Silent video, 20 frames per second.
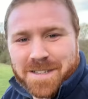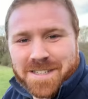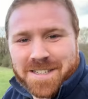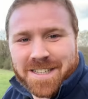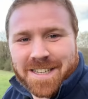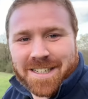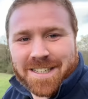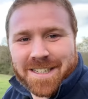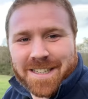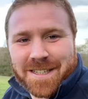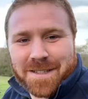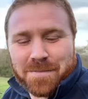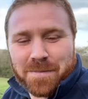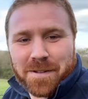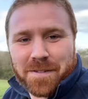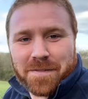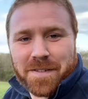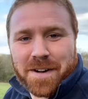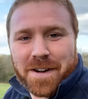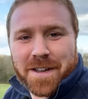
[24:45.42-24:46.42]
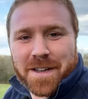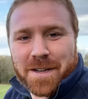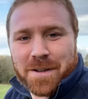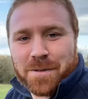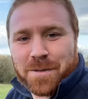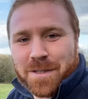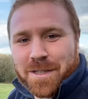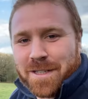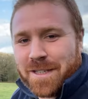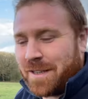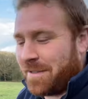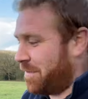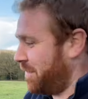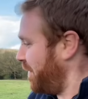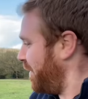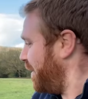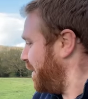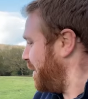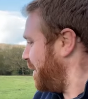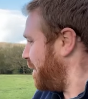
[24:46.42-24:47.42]
bit skittish but very inquisitive
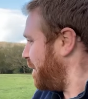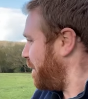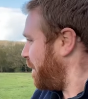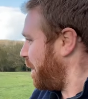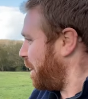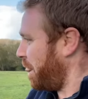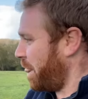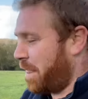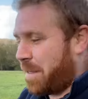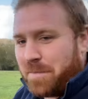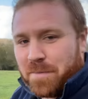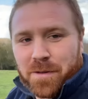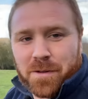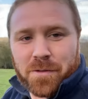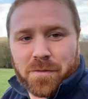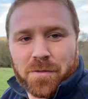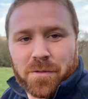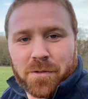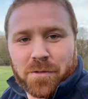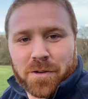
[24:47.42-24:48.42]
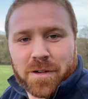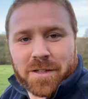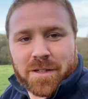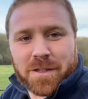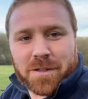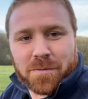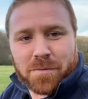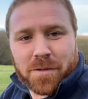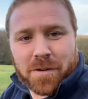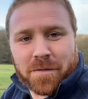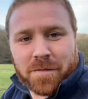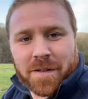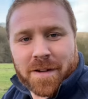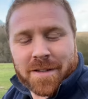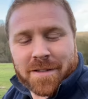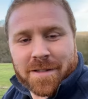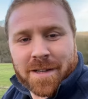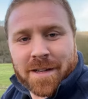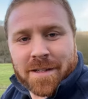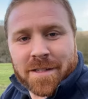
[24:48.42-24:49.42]
Beautiful creatures. What a
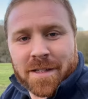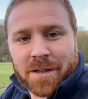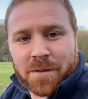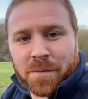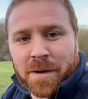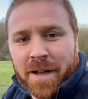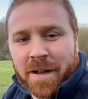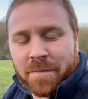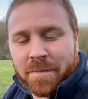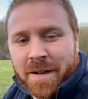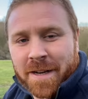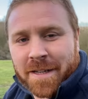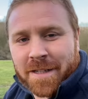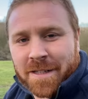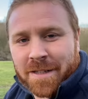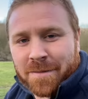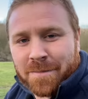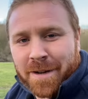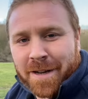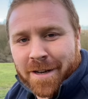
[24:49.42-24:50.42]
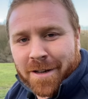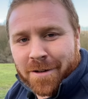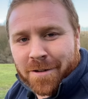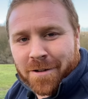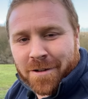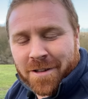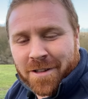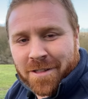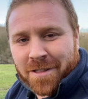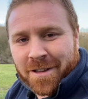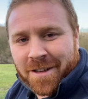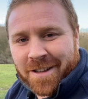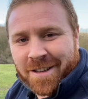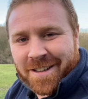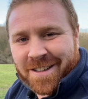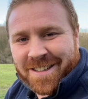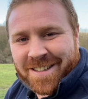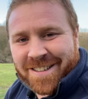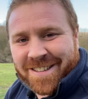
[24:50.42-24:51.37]
fantastic way of managing a meadow, don't you think?